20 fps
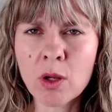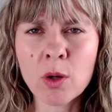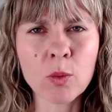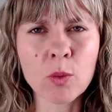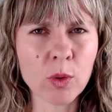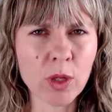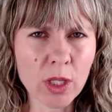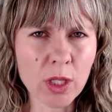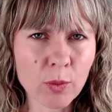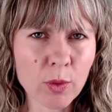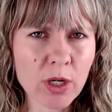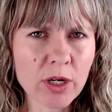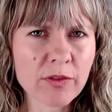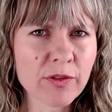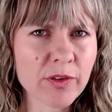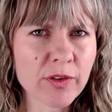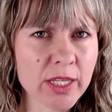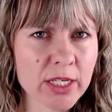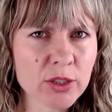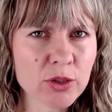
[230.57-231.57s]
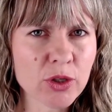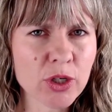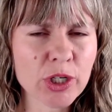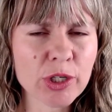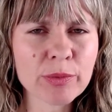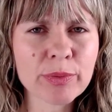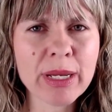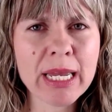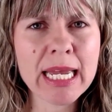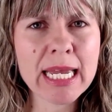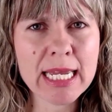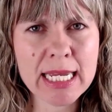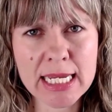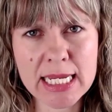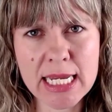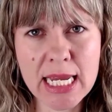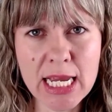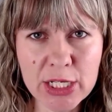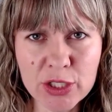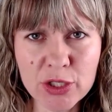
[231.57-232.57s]
Will it work for this group?
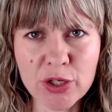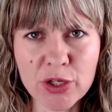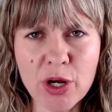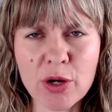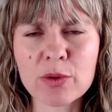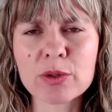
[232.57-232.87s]
Yes or no?